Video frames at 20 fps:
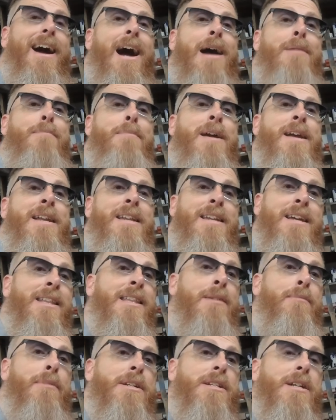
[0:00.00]
I may need
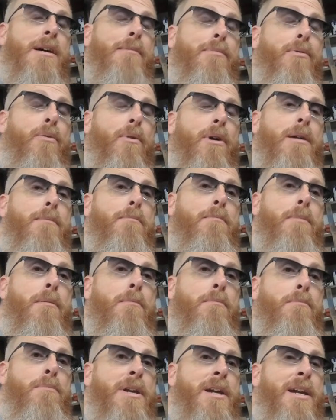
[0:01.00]
them at some point,
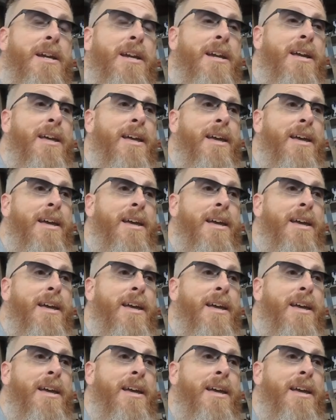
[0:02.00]
but B,